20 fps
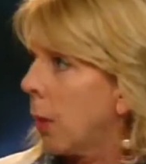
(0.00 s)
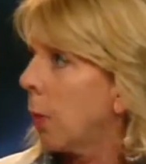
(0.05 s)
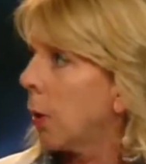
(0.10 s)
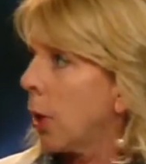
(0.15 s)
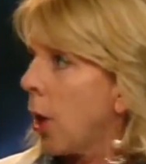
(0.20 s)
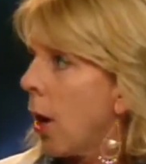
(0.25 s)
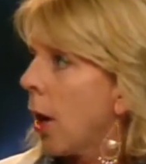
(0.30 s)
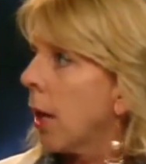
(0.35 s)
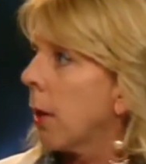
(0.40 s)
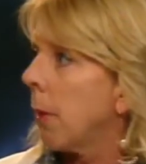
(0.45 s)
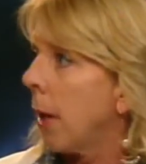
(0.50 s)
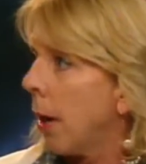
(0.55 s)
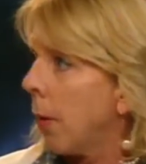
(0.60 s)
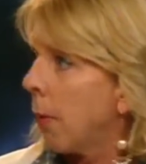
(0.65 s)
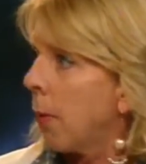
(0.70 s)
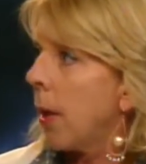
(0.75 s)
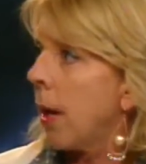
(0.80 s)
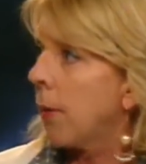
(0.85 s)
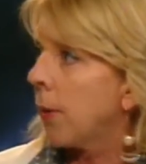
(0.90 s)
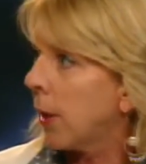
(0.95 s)
we're talking
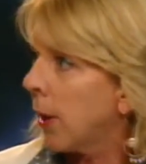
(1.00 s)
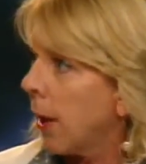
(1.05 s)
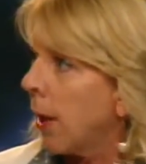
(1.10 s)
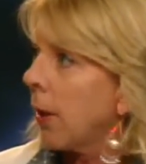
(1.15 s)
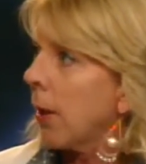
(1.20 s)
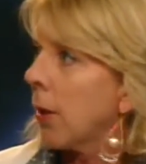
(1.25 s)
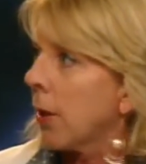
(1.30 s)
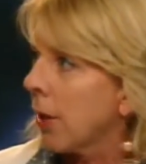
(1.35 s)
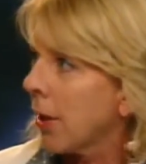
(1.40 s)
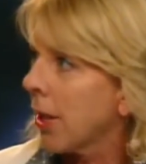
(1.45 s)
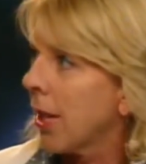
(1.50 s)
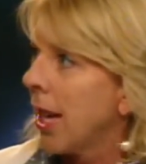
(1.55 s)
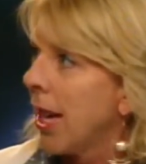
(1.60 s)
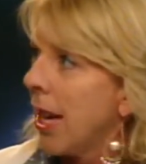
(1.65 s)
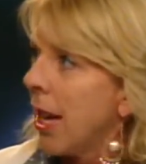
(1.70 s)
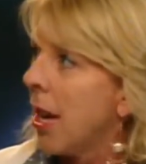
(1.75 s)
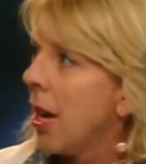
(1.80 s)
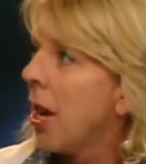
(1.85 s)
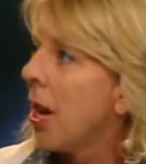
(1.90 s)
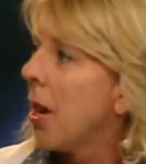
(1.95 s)
about. We have sellers
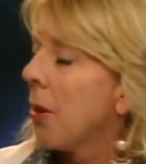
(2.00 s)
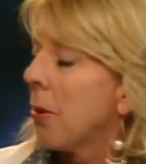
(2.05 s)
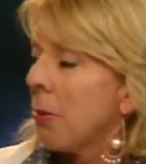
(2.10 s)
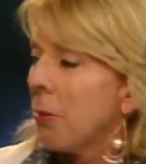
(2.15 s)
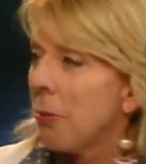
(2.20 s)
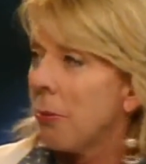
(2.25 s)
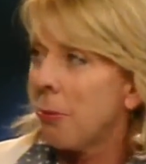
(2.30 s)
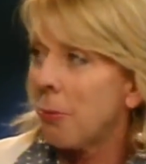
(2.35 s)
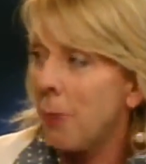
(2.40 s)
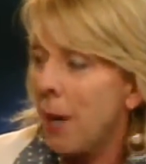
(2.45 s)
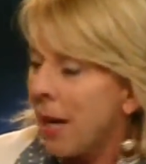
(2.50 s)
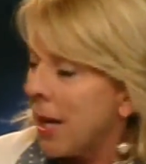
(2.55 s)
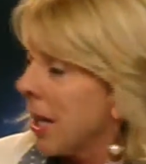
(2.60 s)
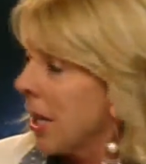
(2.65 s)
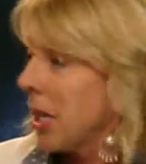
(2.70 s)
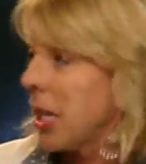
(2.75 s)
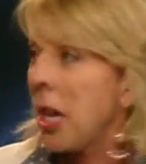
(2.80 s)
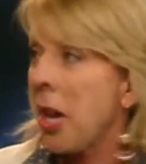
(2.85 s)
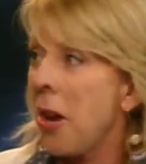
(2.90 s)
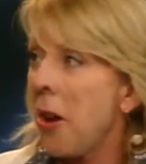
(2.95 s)
ready
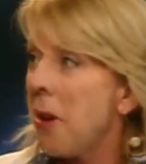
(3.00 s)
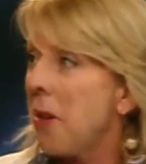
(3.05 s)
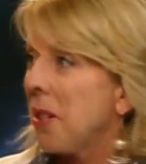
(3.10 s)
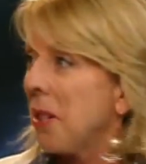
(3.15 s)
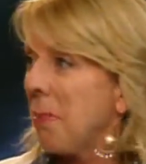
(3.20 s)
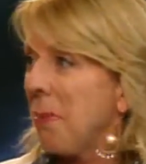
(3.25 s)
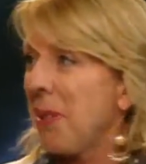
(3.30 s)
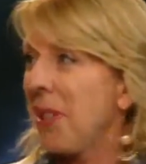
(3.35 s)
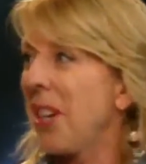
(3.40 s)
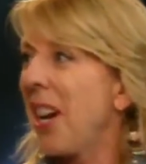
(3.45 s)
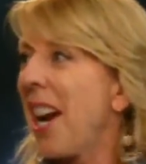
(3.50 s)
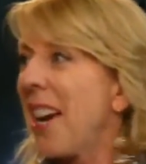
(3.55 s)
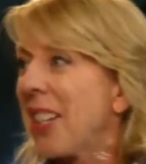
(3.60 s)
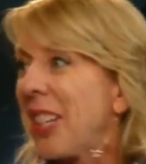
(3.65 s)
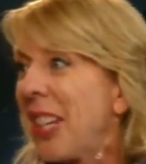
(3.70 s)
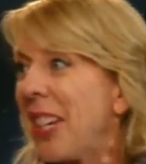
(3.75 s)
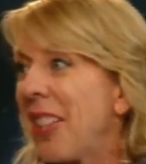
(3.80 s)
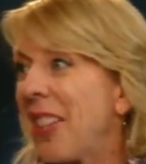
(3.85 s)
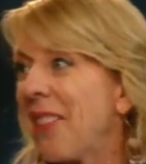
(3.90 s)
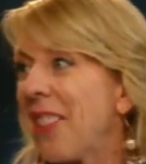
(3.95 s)
to go to put their house
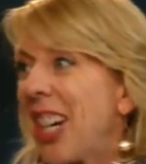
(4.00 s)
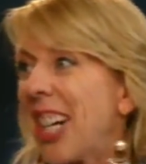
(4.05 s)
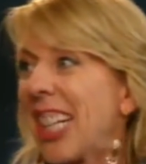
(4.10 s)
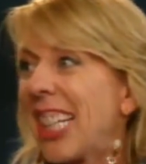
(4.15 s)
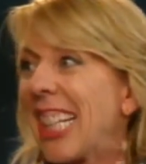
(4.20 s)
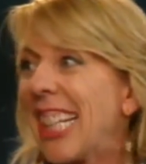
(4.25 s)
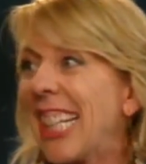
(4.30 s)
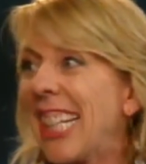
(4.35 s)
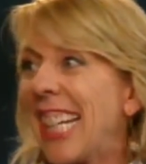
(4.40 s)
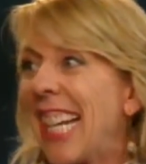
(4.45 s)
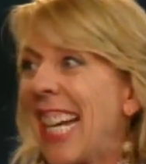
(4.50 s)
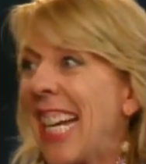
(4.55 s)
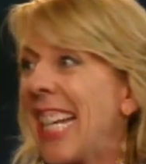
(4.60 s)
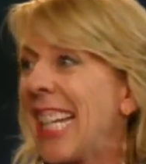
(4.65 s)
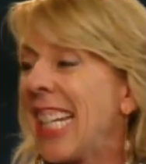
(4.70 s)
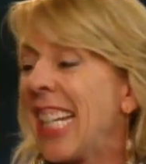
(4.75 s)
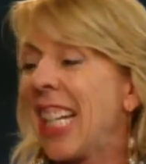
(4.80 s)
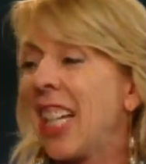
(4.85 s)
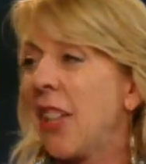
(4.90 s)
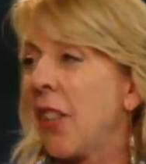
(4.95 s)
yeah. on the market
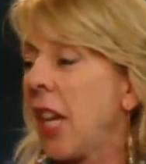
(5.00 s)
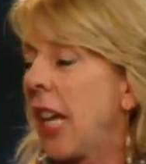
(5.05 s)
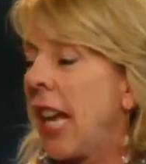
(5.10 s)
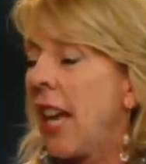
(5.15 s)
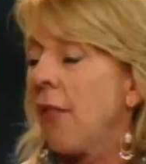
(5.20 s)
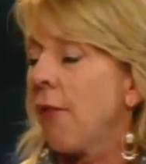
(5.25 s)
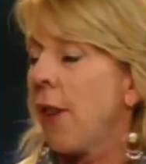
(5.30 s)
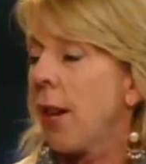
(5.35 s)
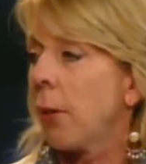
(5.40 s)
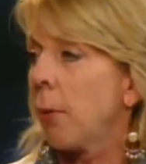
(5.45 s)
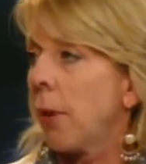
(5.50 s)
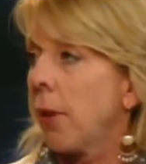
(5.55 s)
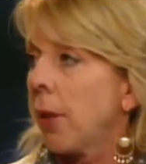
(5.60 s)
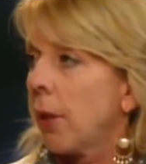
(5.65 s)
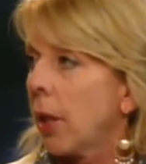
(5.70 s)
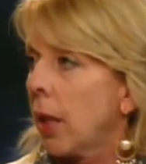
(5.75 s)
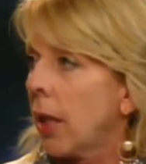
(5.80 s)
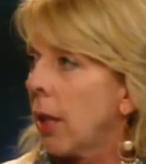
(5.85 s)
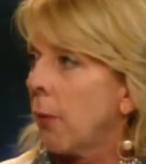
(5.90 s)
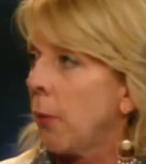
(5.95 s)
and uh, they can't find what
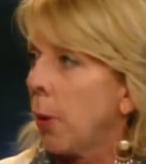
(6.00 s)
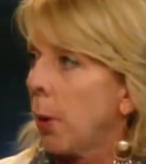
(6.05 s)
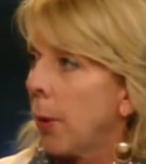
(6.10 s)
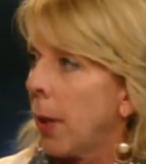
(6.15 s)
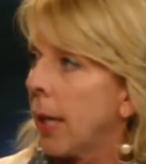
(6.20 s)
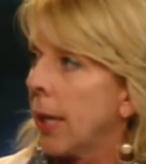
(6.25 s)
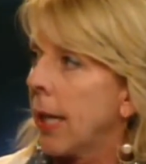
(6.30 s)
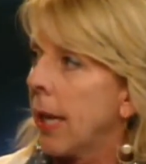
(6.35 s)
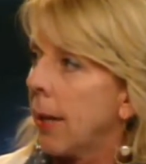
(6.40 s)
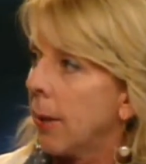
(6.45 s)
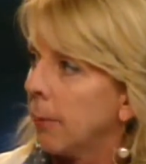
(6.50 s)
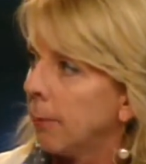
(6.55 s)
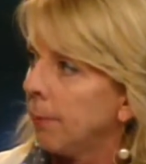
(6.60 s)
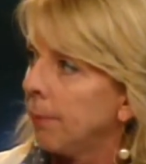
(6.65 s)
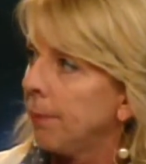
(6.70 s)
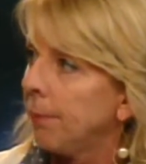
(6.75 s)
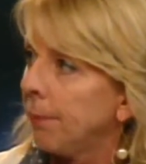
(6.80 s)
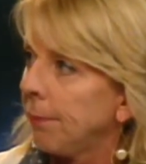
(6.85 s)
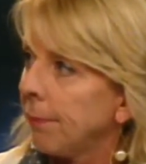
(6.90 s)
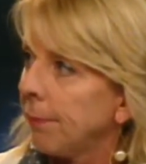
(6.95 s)
they're looking for right now.
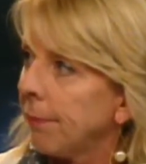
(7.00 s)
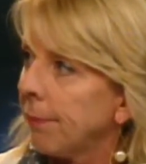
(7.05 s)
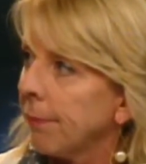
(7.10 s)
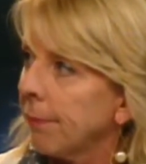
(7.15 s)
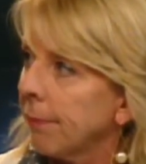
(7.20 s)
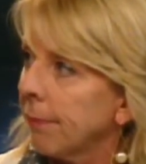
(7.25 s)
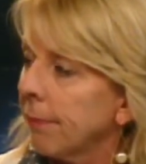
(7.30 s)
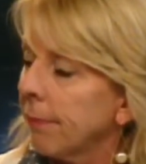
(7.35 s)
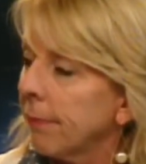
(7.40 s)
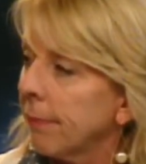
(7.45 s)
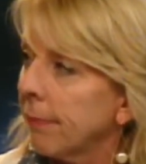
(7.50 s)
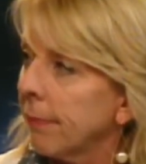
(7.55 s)
And that's what I want to talk